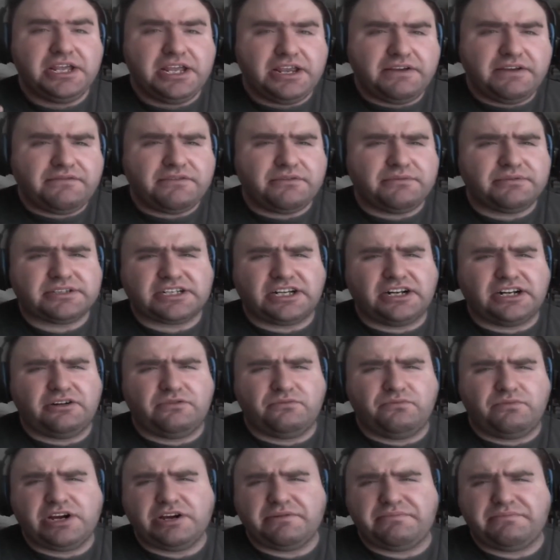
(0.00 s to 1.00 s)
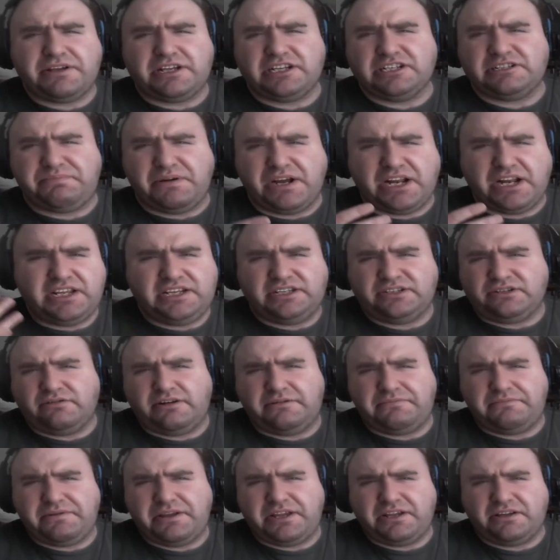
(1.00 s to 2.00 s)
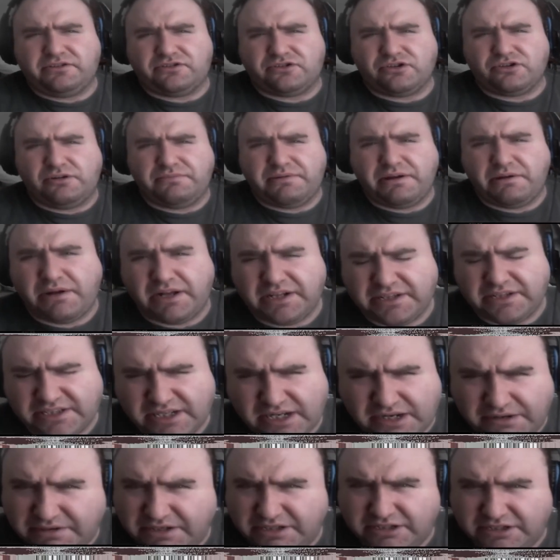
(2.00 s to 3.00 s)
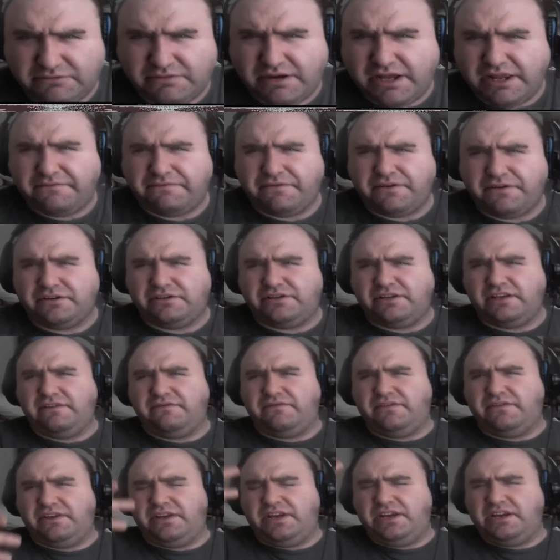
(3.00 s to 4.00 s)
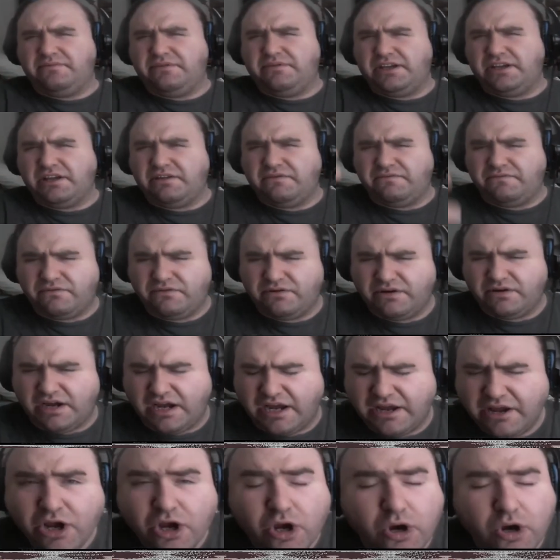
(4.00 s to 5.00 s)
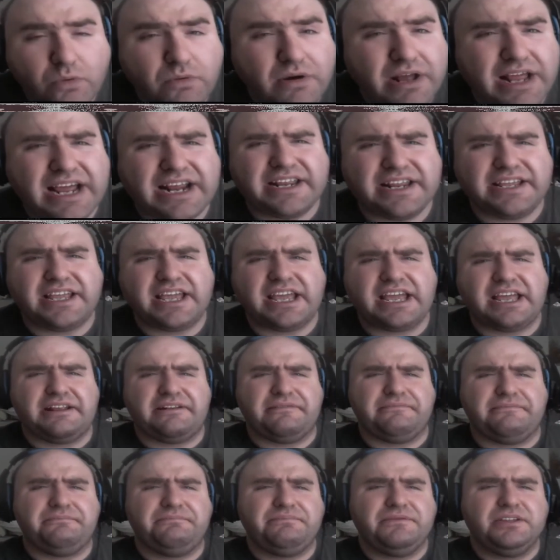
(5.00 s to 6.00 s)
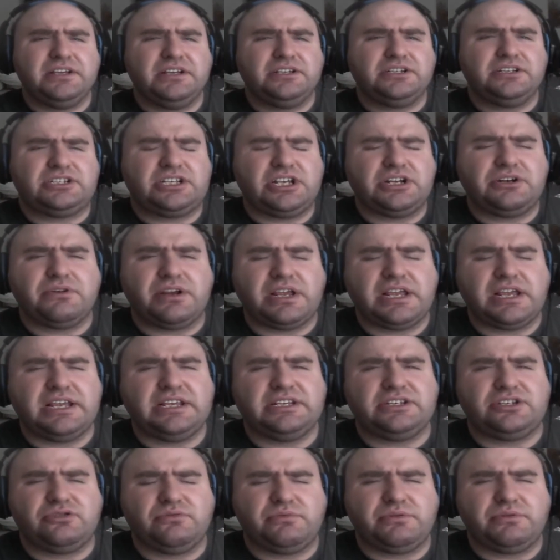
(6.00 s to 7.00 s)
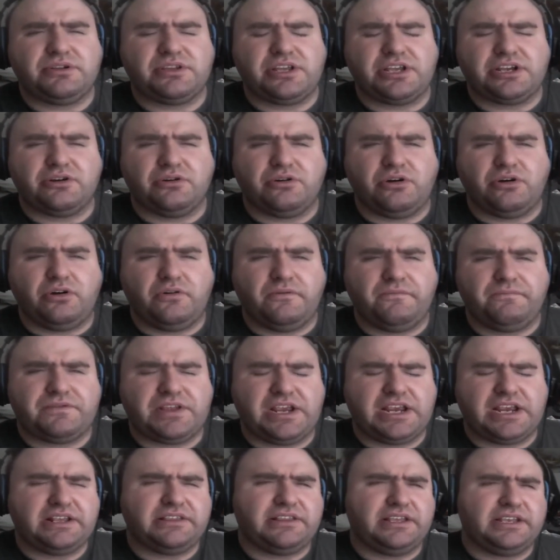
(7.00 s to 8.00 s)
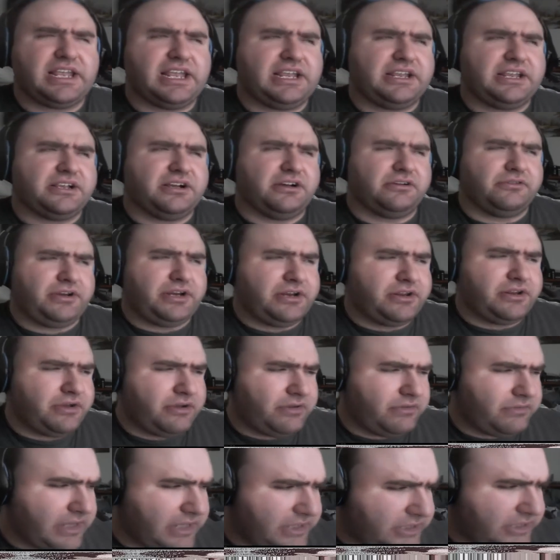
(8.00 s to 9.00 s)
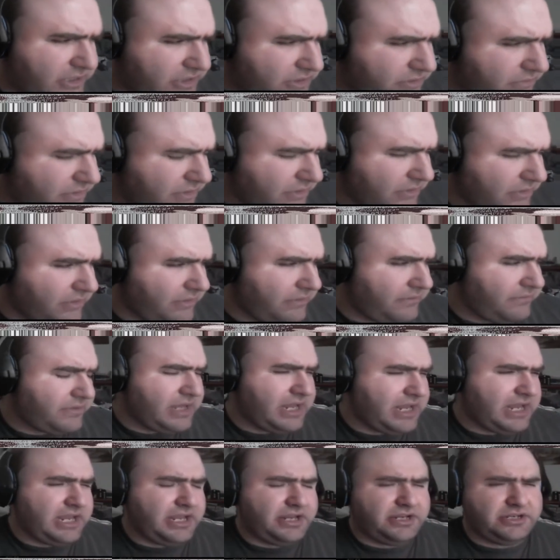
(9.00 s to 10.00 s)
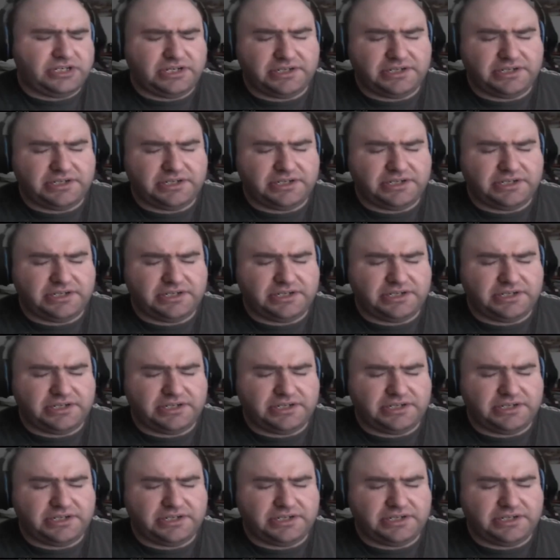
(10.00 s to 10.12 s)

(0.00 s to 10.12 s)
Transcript: Even though it's kind of weird, because Penny's already being controlled by Watts anyway. So why the fuck do you even need him again for it? Well, that again, Cinder is doing, like, her own thing, like, incognito. Like, she's doing her own thing.